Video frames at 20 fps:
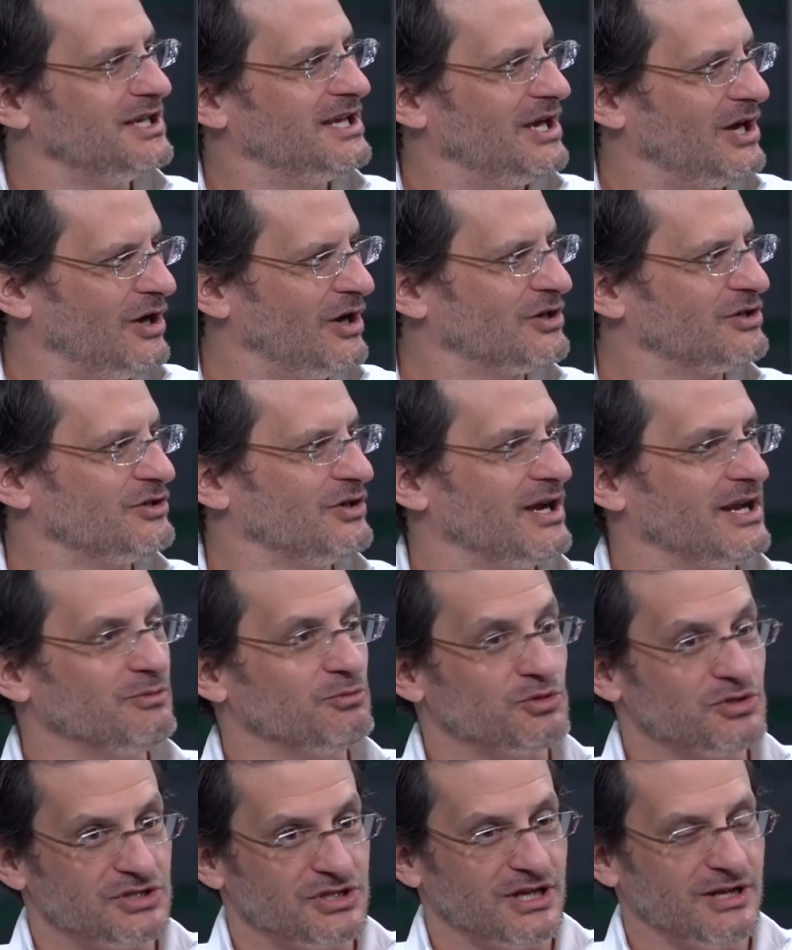character and
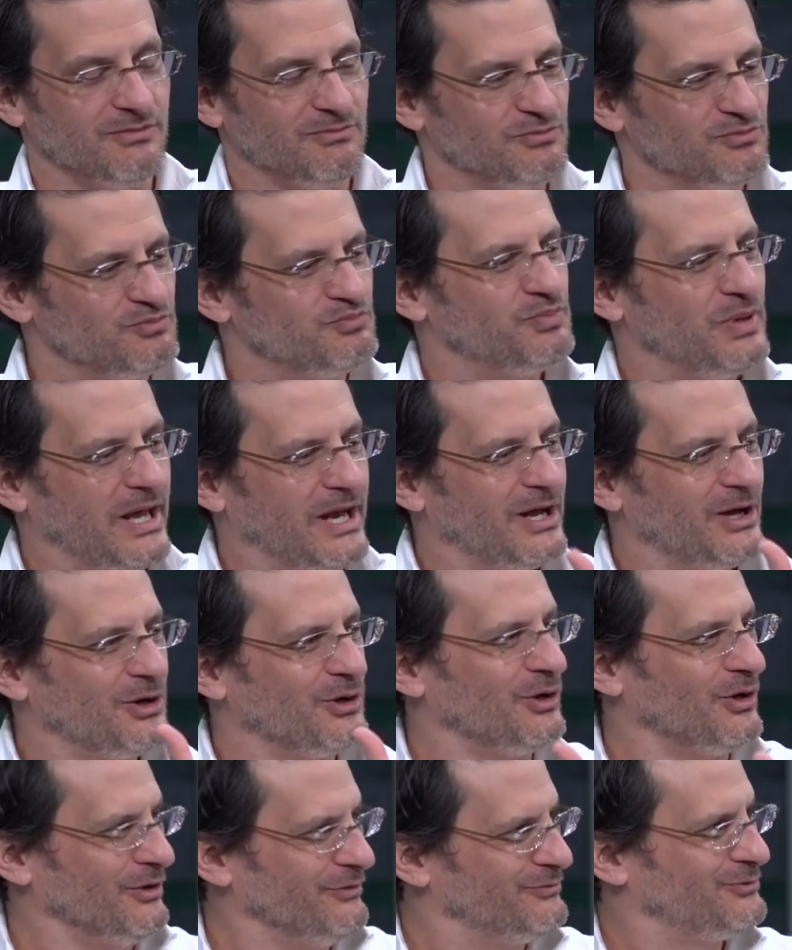was the
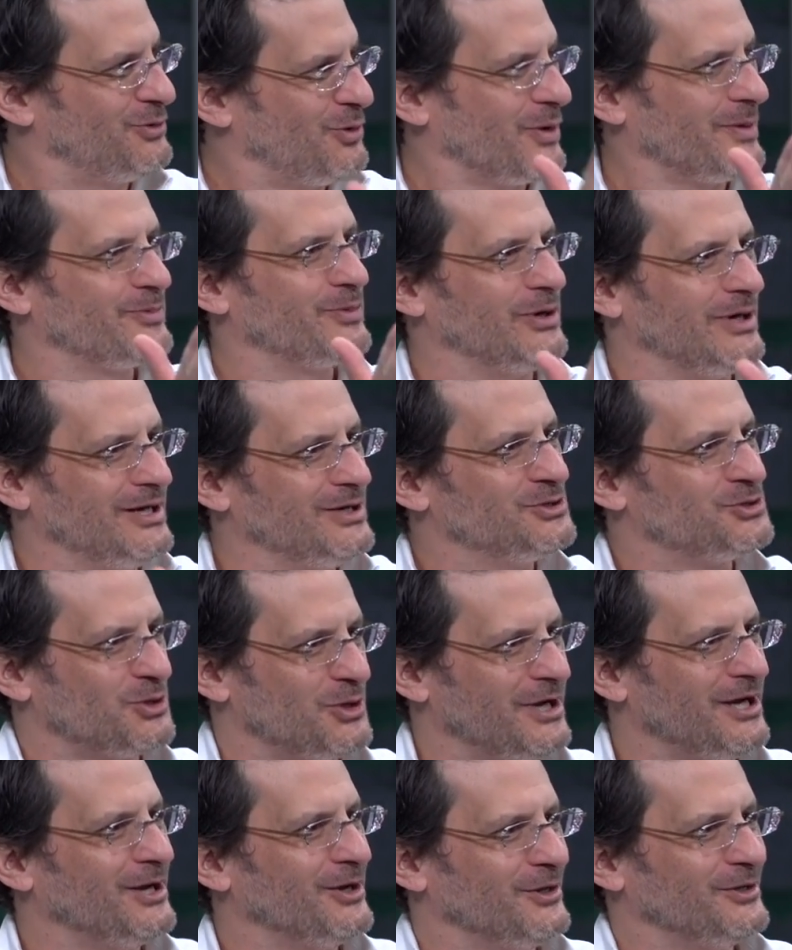pinnacle of corporate
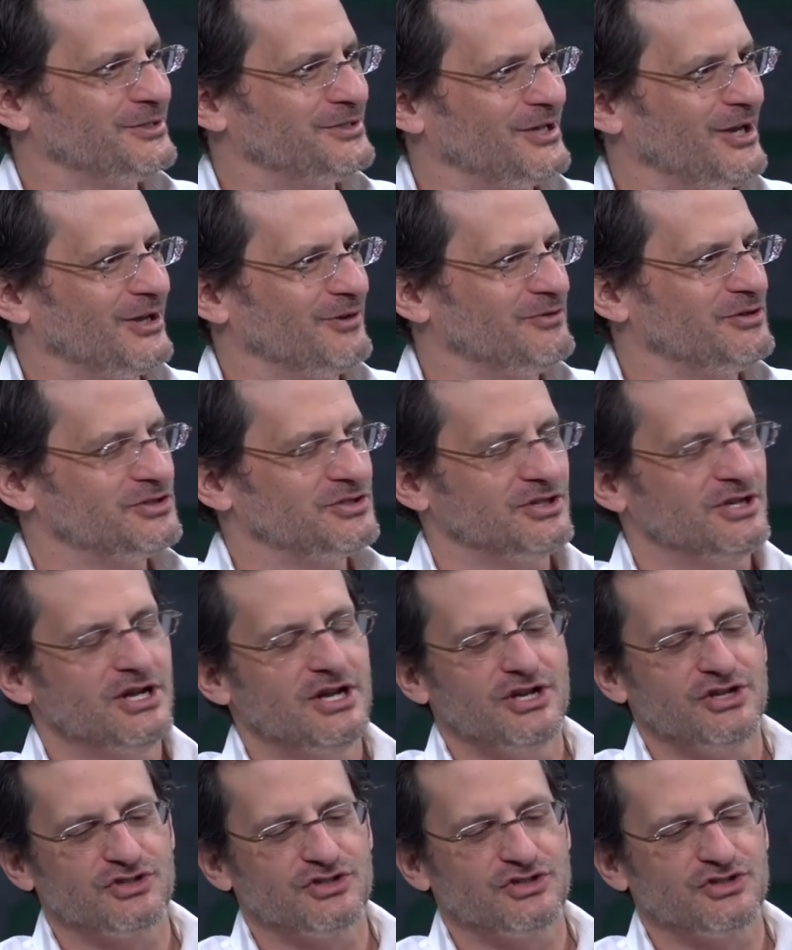intrigue on television.